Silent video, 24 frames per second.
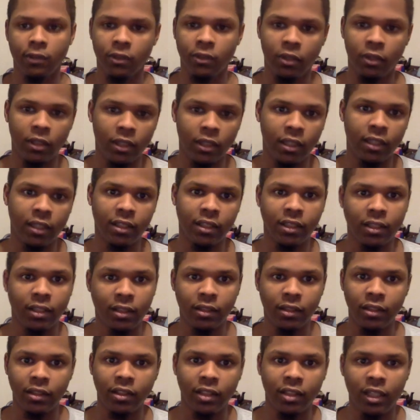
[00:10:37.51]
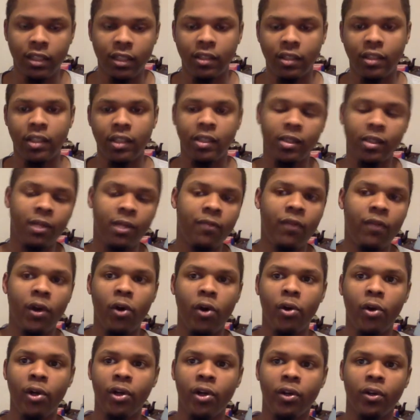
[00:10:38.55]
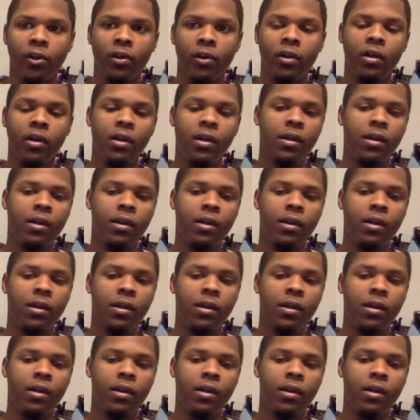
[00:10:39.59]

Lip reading: the consistent failure,